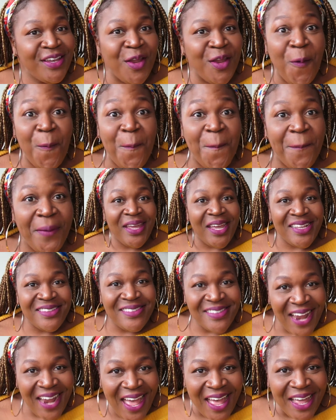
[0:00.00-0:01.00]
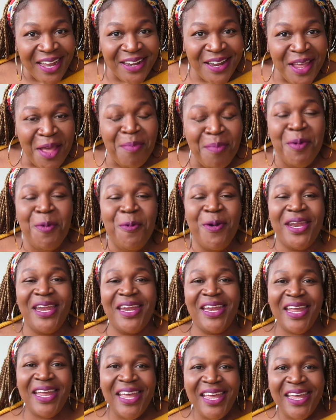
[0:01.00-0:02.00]
Nope, it's not. But what
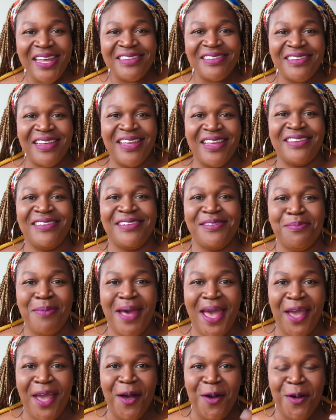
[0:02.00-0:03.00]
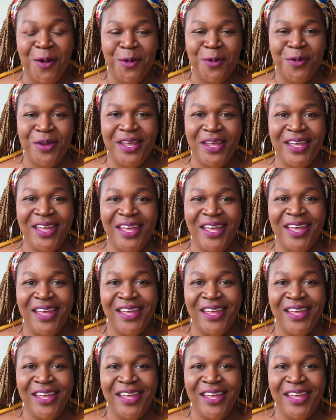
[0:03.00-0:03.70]
it is, it's my own